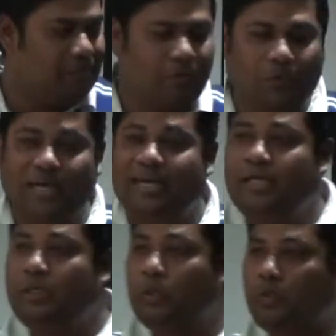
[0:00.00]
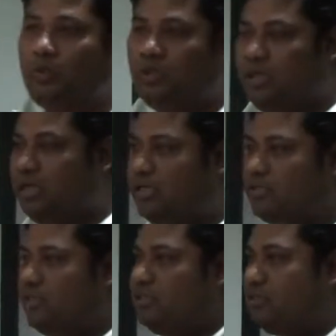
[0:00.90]
But what I can do
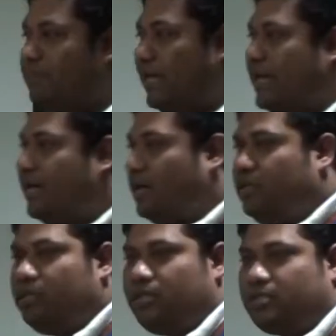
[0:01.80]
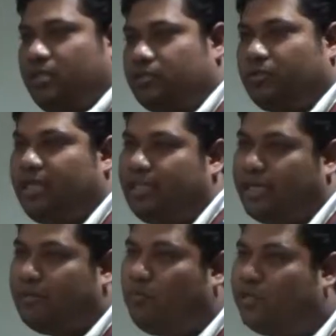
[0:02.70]
is inspire others so that
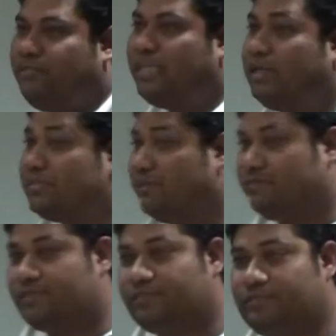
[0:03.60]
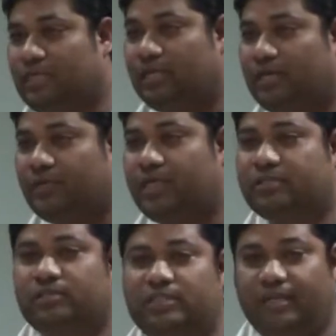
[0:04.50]
they can motivate themselves. Now
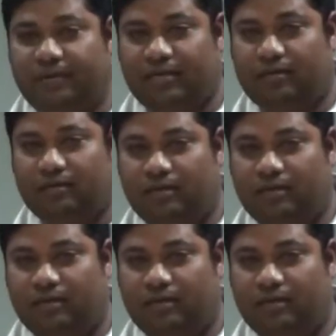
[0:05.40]
here's the secret.